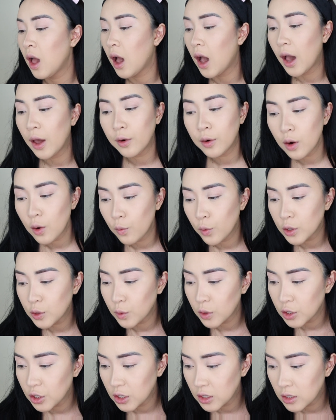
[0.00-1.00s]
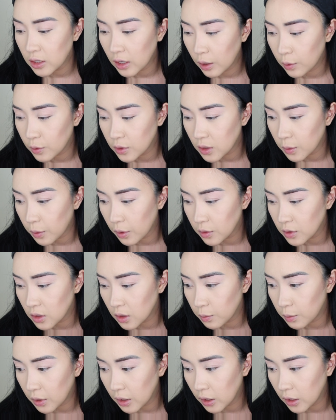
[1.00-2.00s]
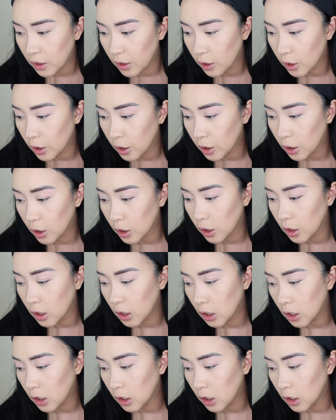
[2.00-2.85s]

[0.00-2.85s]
I don't know which one she said was supposed to be her